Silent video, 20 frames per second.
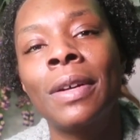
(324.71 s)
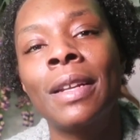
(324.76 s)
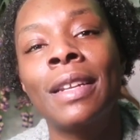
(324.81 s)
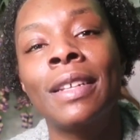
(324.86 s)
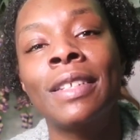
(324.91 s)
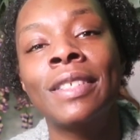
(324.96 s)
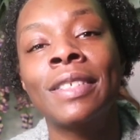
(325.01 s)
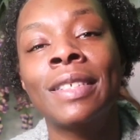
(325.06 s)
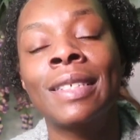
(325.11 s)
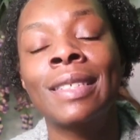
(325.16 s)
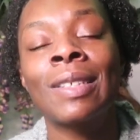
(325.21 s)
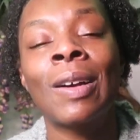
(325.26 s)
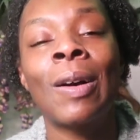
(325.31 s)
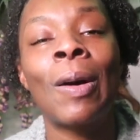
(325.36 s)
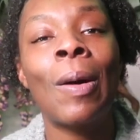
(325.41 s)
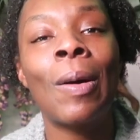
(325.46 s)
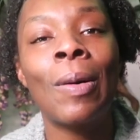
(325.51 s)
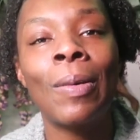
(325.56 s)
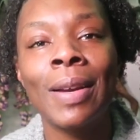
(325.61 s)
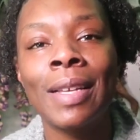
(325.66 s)
and it's just
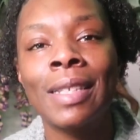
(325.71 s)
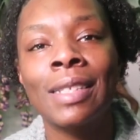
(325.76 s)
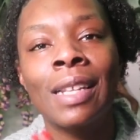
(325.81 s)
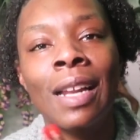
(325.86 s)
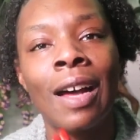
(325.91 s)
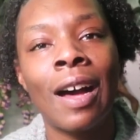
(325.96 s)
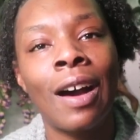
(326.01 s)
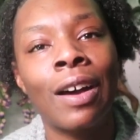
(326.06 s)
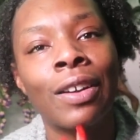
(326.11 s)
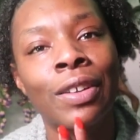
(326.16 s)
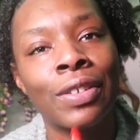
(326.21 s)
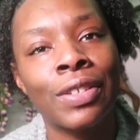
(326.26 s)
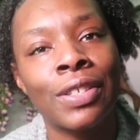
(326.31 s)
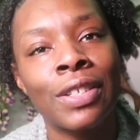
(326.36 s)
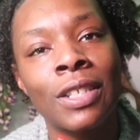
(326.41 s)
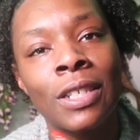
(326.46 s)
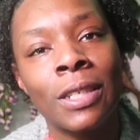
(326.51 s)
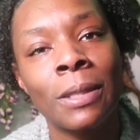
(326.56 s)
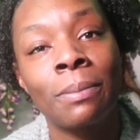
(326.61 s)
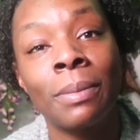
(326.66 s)
always an honor
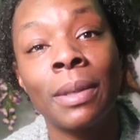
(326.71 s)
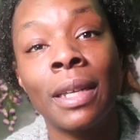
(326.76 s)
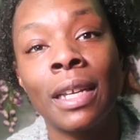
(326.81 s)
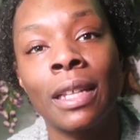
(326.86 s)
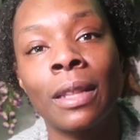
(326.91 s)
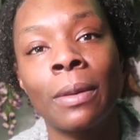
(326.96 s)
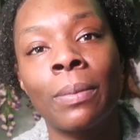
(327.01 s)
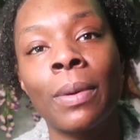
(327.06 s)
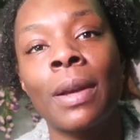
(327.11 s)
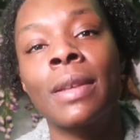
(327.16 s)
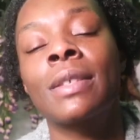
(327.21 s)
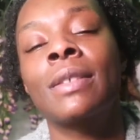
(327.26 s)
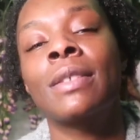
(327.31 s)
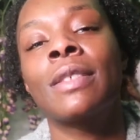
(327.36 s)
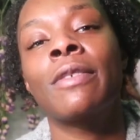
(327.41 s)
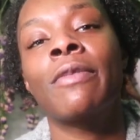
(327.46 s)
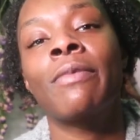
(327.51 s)
to just be in the presence